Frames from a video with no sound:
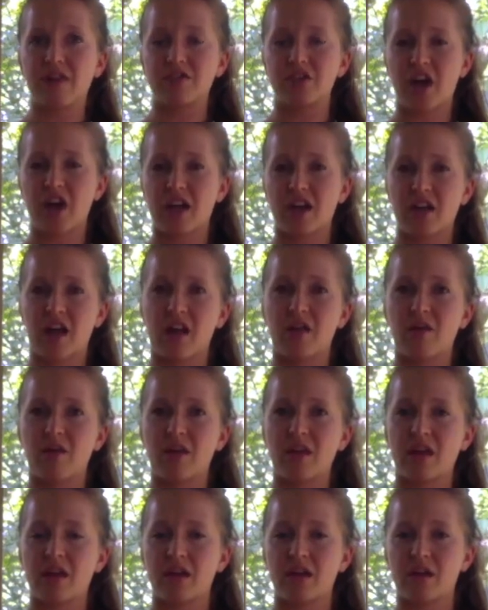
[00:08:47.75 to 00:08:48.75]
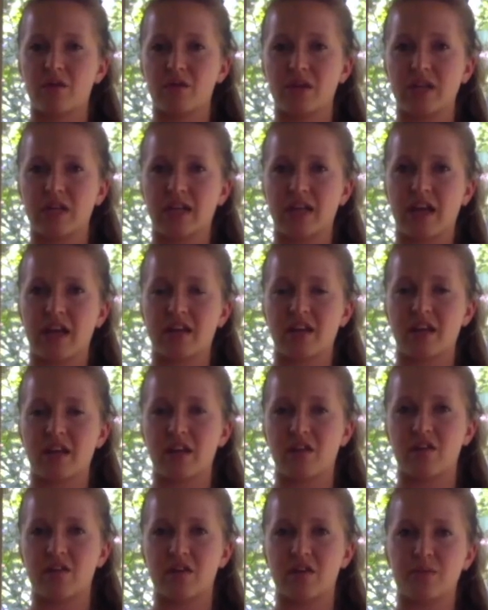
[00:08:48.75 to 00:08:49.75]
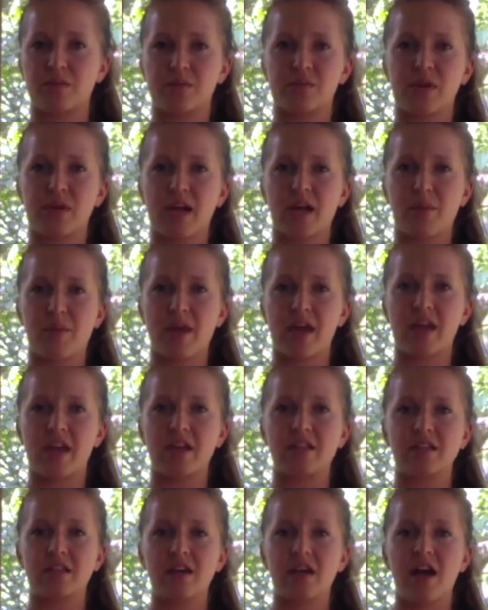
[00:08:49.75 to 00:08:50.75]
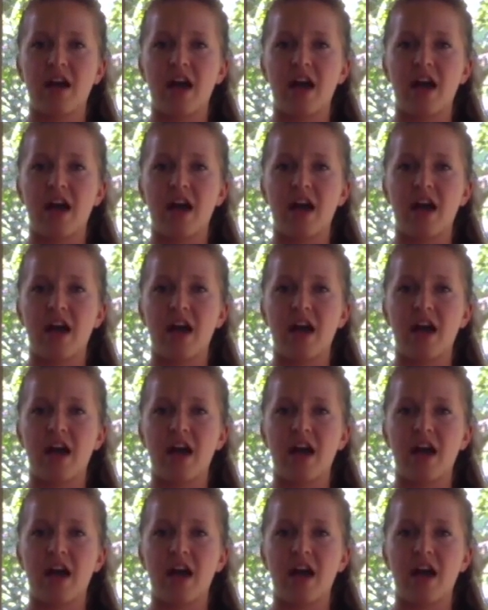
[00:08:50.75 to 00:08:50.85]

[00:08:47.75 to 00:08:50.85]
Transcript: tried another one that you really like that you would recommend.